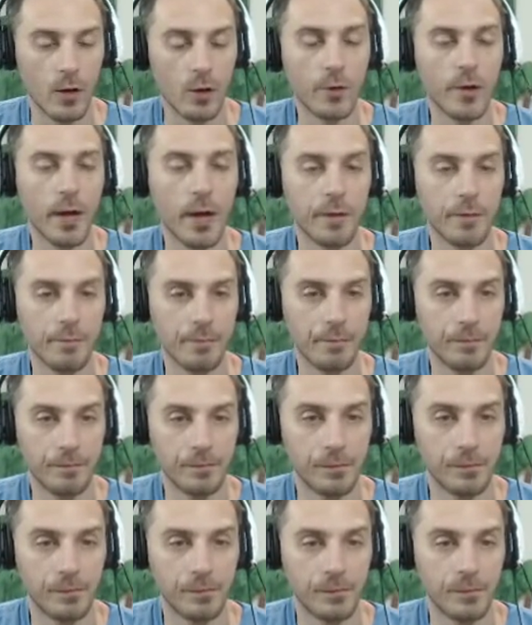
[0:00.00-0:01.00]
Okay.
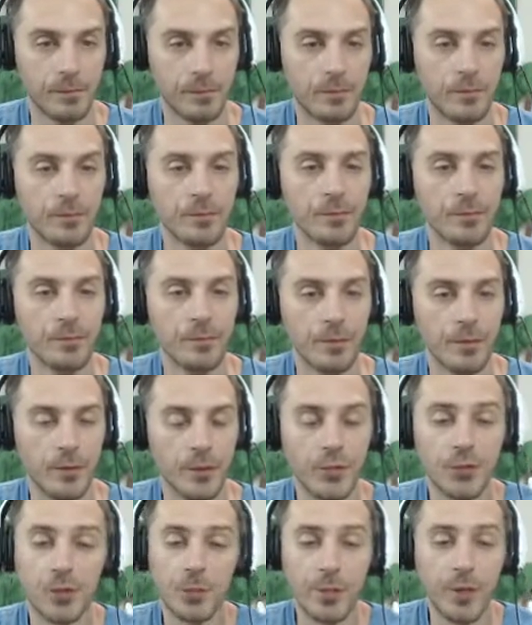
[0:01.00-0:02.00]

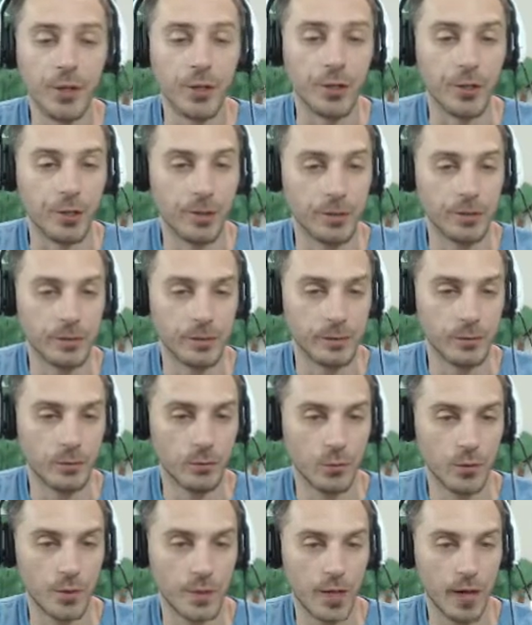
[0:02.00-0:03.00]
This could be good.
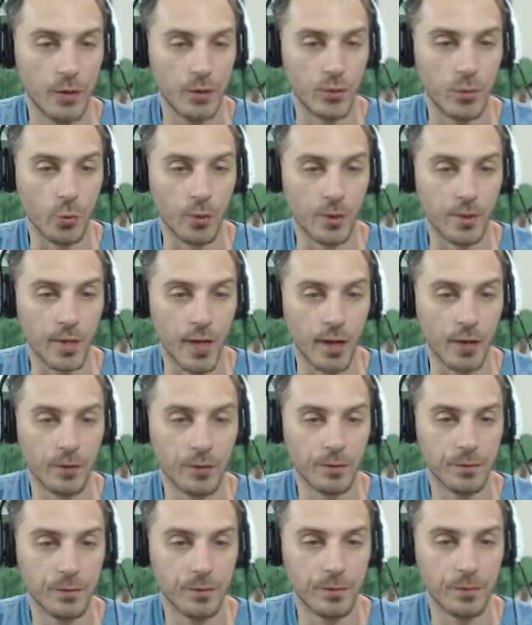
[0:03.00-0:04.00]
We'll see how this works
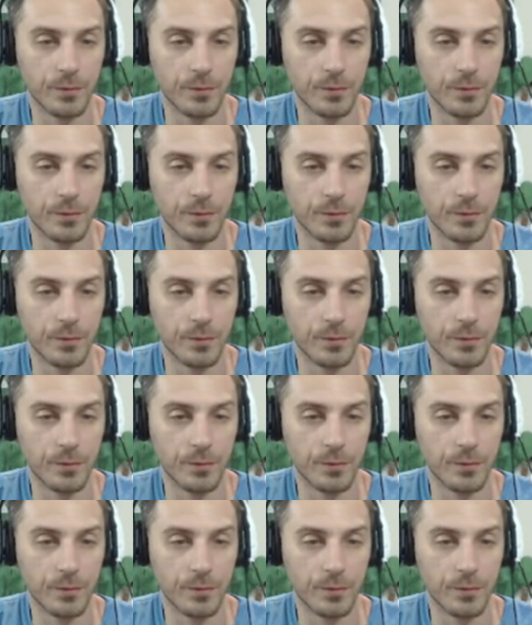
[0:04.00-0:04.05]
out.